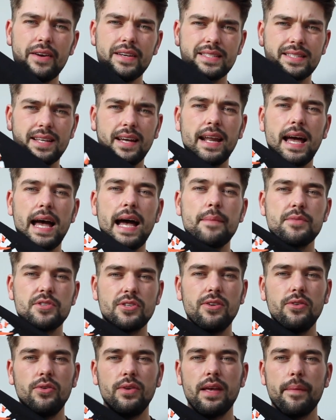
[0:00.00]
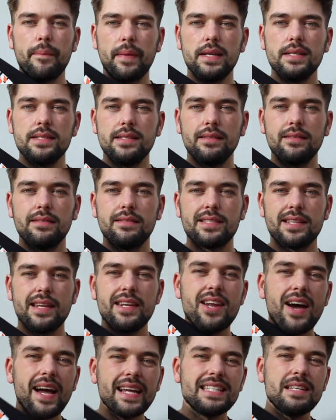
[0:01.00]
It's done absolutely amazing. So
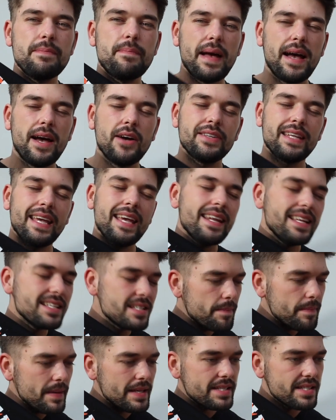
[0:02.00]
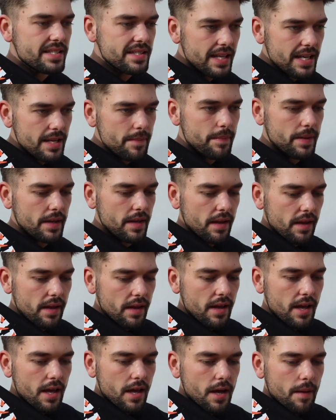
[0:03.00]
£90, it is a bit steep,
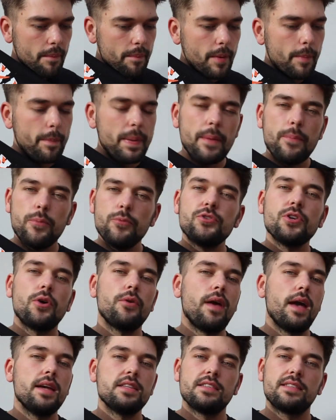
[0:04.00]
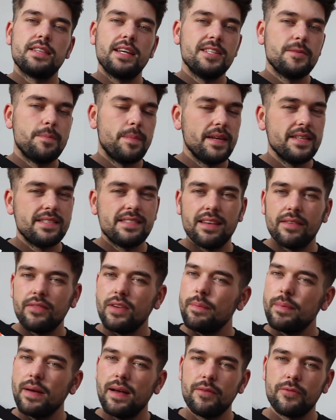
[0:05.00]
but people don't hesitate to pay
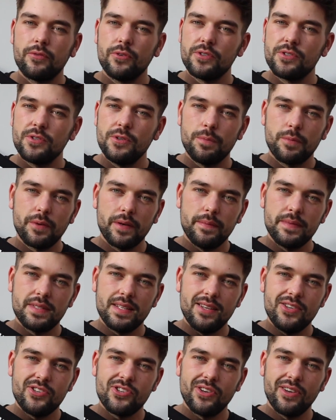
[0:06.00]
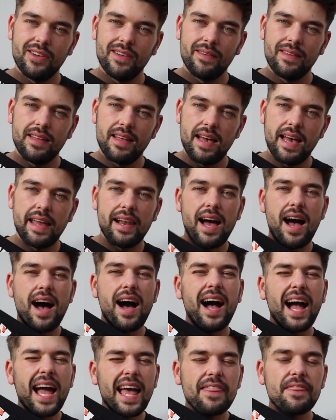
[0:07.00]
£70 for a Supreme t-shirt. And
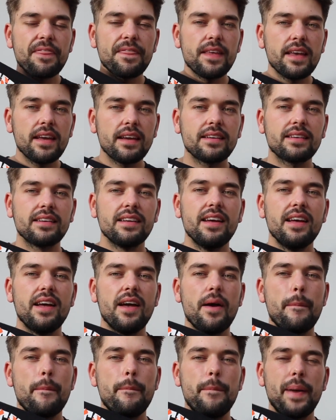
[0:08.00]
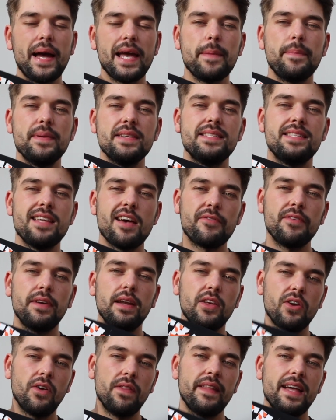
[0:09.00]
I think Bape is
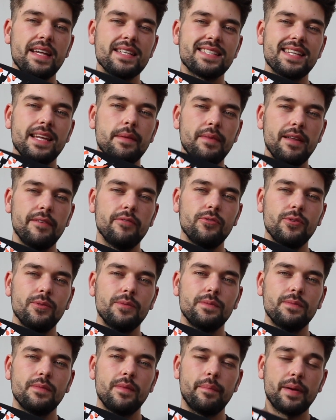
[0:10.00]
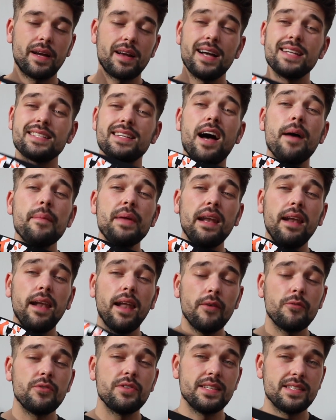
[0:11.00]
definitely on that same level. But guys, I'm in
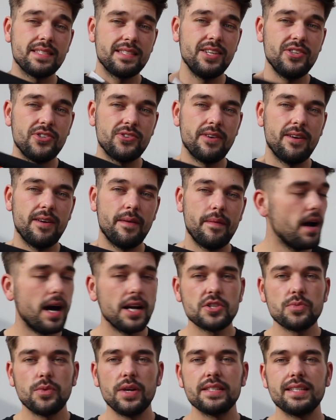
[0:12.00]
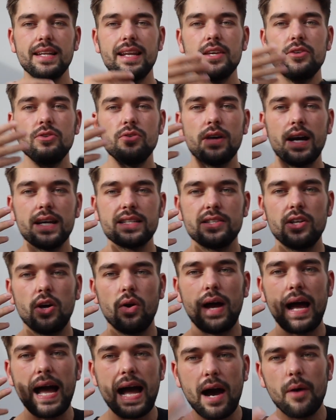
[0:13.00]
love with this t-shirt. I just wanted to let you guys
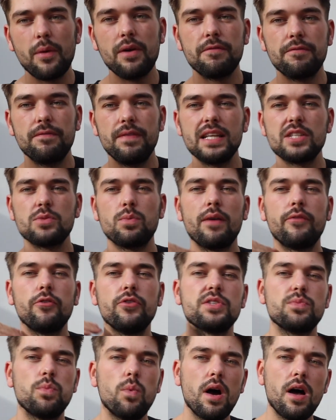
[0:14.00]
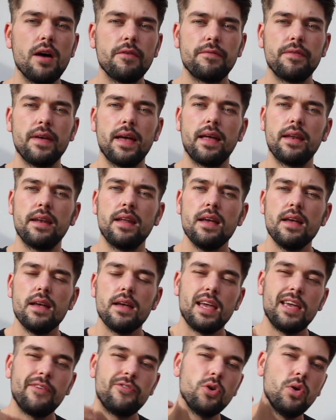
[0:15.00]
know how it fits, whether it's worth it, and
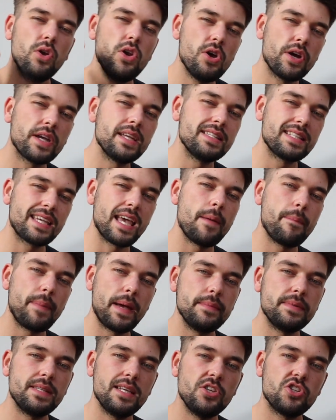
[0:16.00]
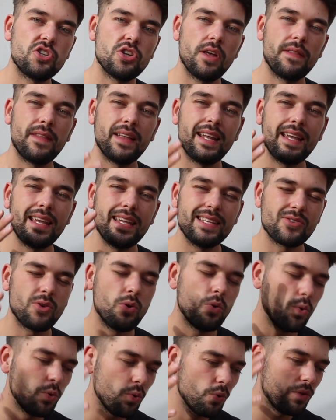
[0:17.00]
if you're looking to get a Bape t-shirt, then here's
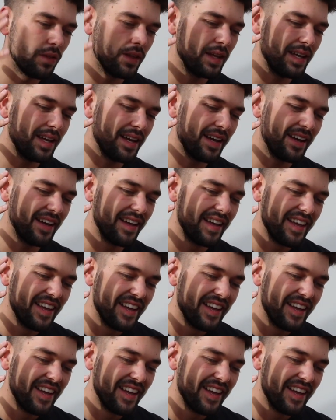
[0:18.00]
all the uh,